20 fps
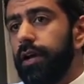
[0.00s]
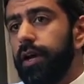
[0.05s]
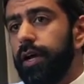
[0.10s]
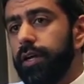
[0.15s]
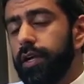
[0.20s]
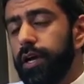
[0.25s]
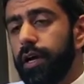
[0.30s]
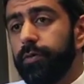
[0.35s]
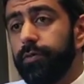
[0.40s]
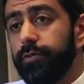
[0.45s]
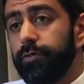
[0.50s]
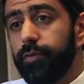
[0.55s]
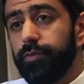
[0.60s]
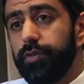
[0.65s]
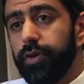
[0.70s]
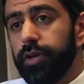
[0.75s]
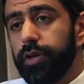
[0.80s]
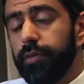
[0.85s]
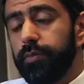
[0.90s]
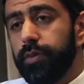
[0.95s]
a carbon
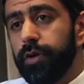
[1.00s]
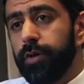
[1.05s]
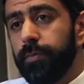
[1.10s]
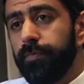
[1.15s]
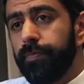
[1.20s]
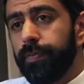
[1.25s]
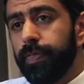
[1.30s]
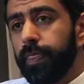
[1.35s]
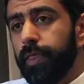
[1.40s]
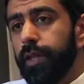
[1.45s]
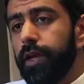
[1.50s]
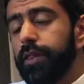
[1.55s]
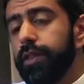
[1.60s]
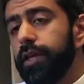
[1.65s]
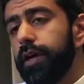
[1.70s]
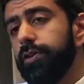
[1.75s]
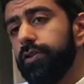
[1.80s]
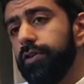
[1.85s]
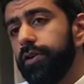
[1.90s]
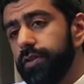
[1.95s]
footprint number, they
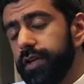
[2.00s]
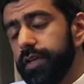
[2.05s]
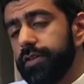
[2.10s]
are not